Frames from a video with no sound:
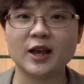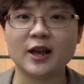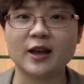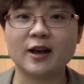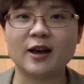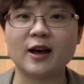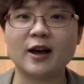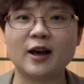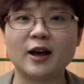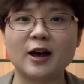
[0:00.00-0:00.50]

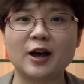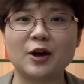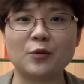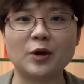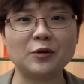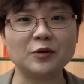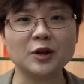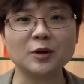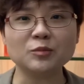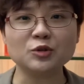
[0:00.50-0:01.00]
uh,
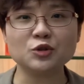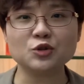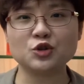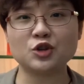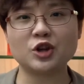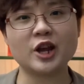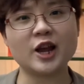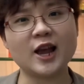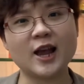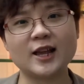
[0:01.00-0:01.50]
welcome to
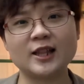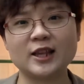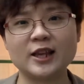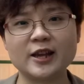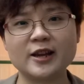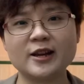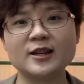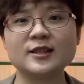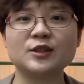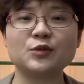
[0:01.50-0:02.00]
share
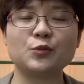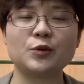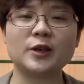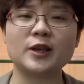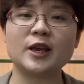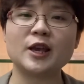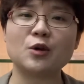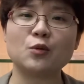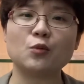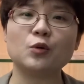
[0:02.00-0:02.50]
ideas we
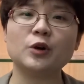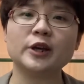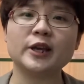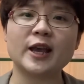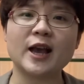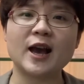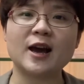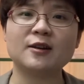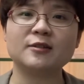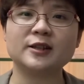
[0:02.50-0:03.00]
can work
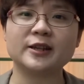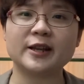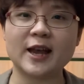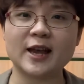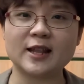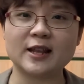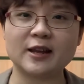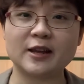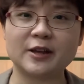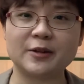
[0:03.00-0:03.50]
out
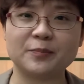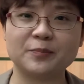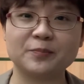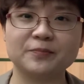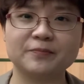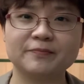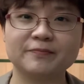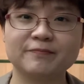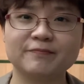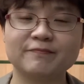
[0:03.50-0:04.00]
together.
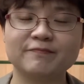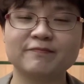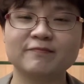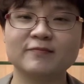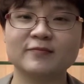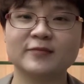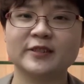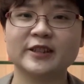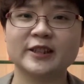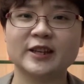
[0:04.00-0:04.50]

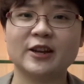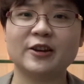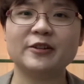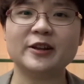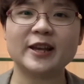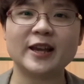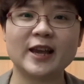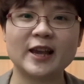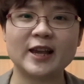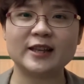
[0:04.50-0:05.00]

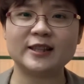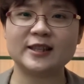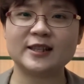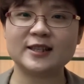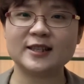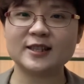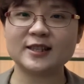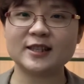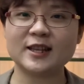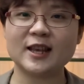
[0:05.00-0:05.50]
Okay, this
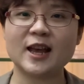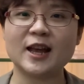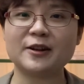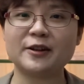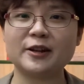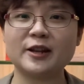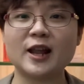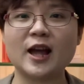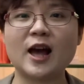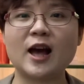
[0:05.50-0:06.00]
is
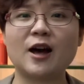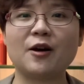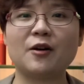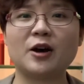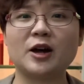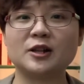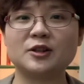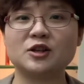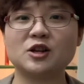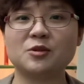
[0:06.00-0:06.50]
Karen. Our
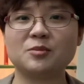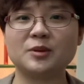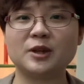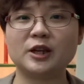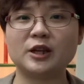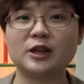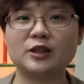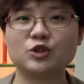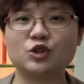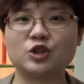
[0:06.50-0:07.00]

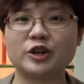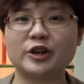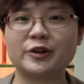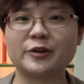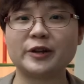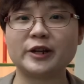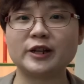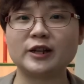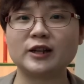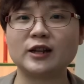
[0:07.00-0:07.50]
topic
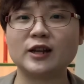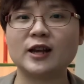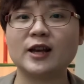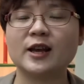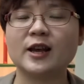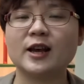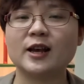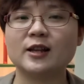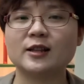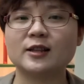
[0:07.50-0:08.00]
sharing
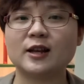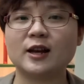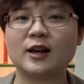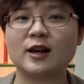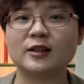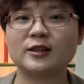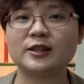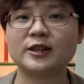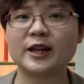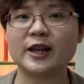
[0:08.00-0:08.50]
uh,
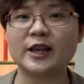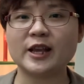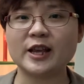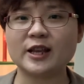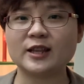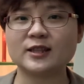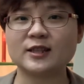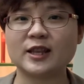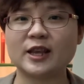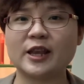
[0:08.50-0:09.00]
today
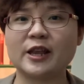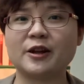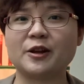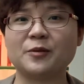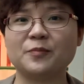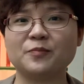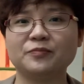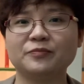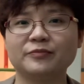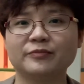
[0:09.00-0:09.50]
is here.
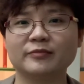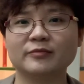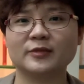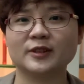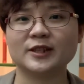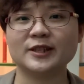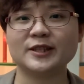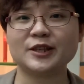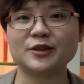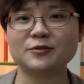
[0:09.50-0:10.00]

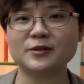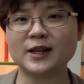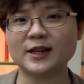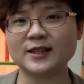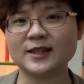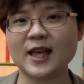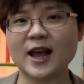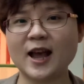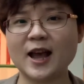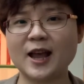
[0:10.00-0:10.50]
See you next
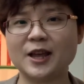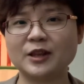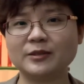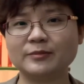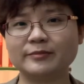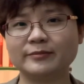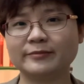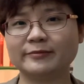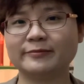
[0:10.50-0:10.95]
time.